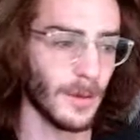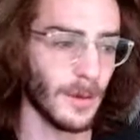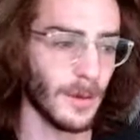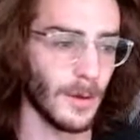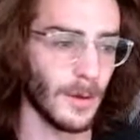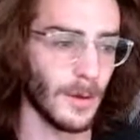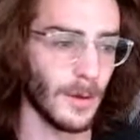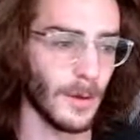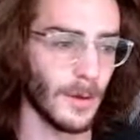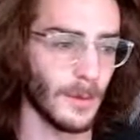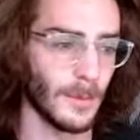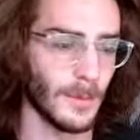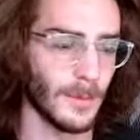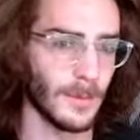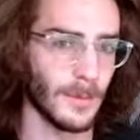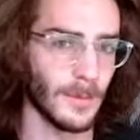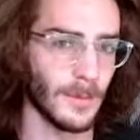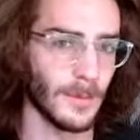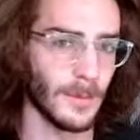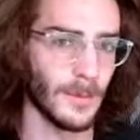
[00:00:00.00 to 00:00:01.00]
um,
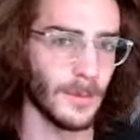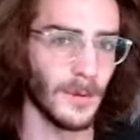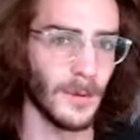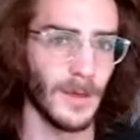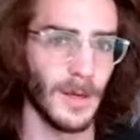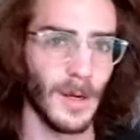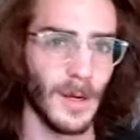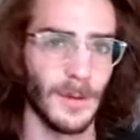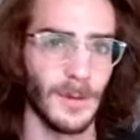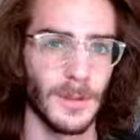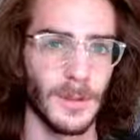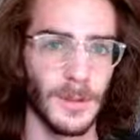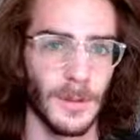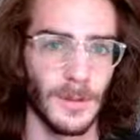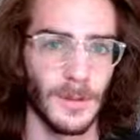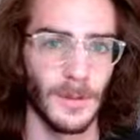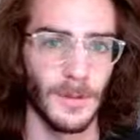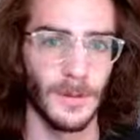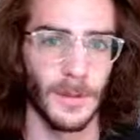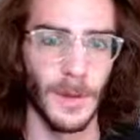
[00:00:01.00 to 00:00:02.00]
figuring out
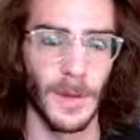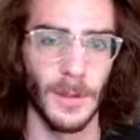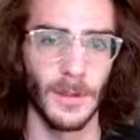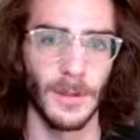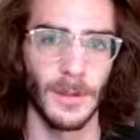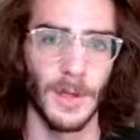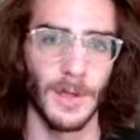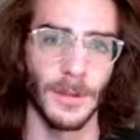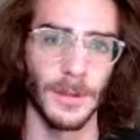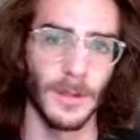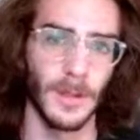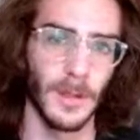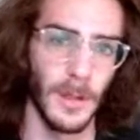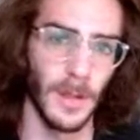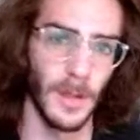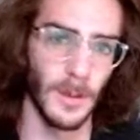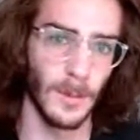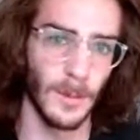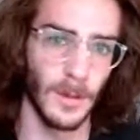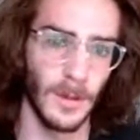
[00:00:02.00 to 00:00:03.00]
tips and how to talk to the
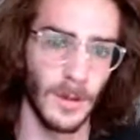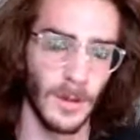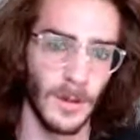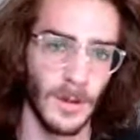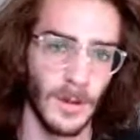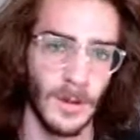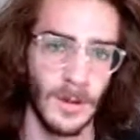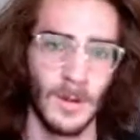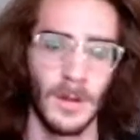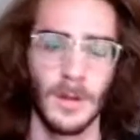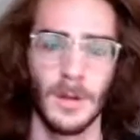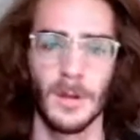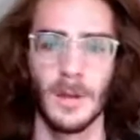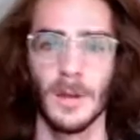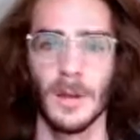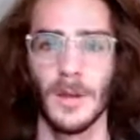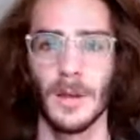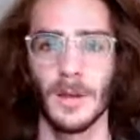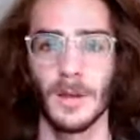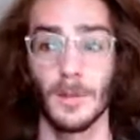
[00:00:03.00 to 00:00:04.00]
camera,
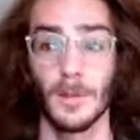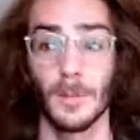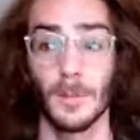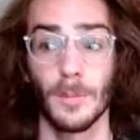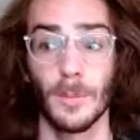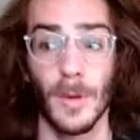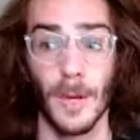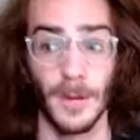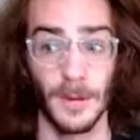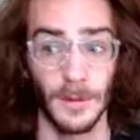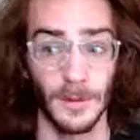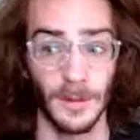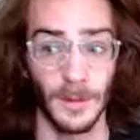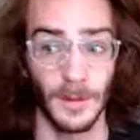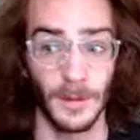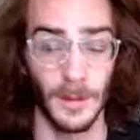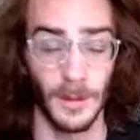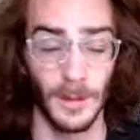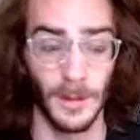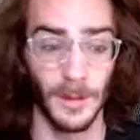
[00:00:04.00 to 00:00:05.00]
like practicing
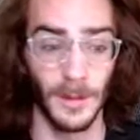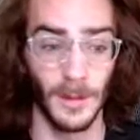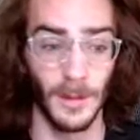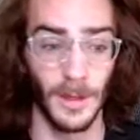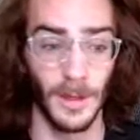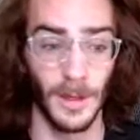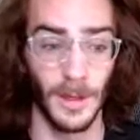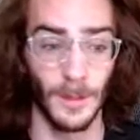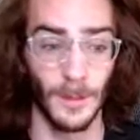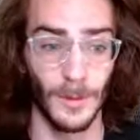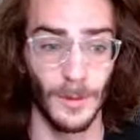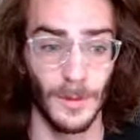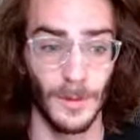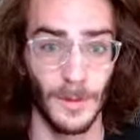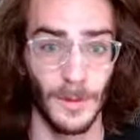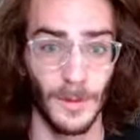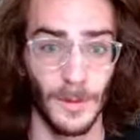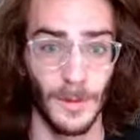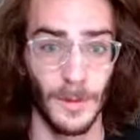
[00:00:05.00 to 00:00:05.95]
talking to the camera.